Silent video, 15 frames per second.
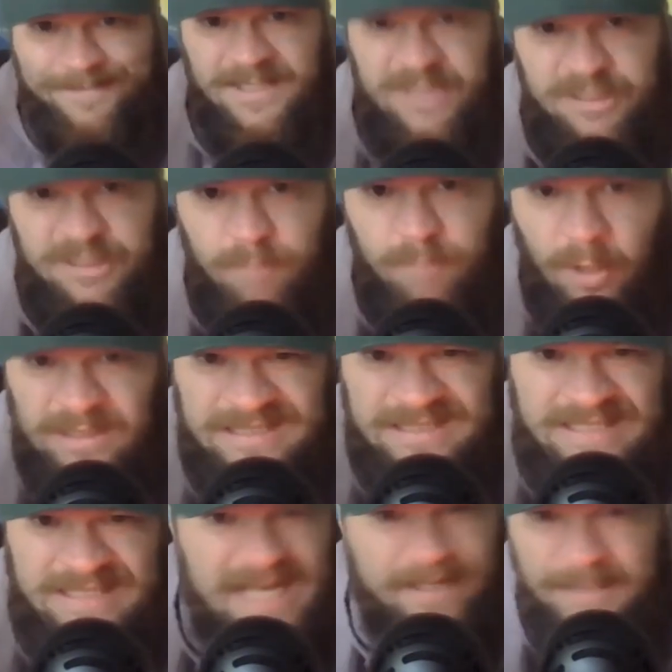small
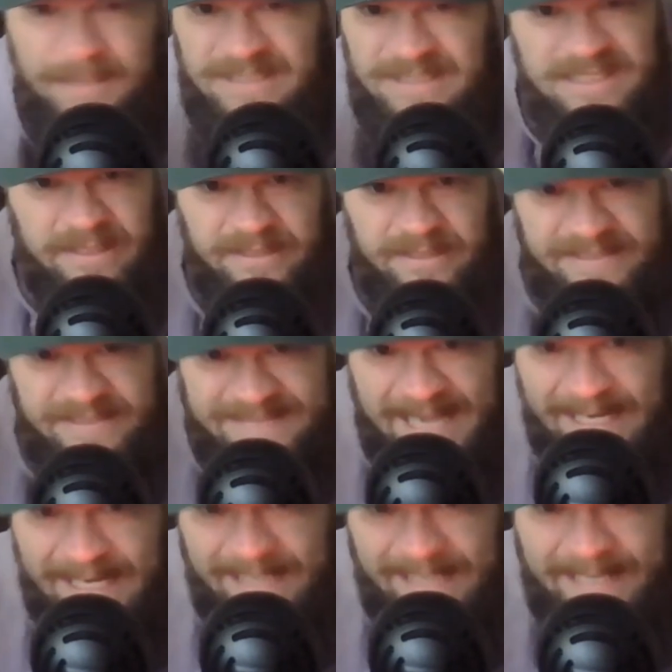segments
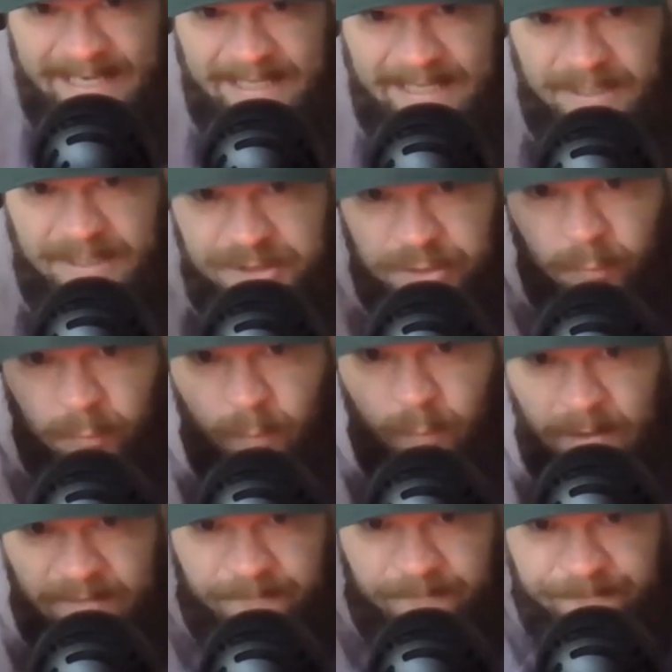dedicated to
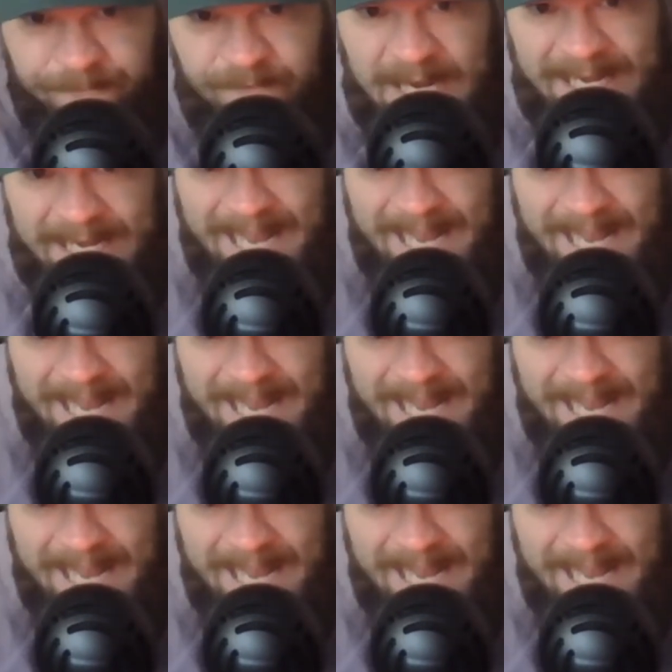one fight